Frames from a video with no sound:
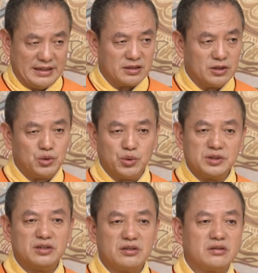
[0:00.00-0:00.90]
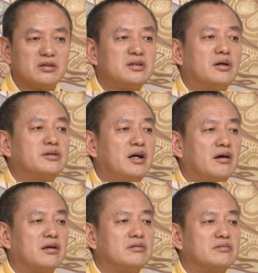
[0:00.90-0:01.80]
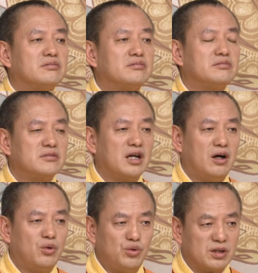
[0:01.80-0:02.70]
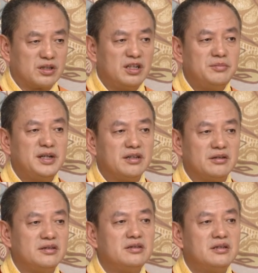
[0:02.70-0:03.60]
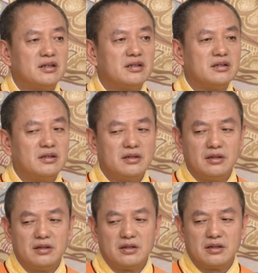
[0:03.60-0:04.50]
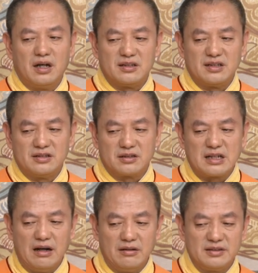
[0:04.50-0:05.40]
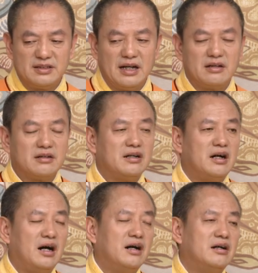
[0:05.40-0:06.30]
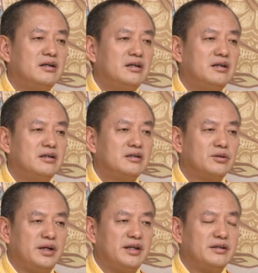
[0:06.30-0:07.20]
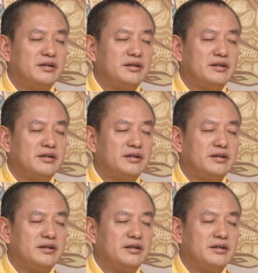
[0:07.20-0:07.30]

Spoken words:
This will burn the negative energies. Fire can expel everything. After you do this, you can wear it again.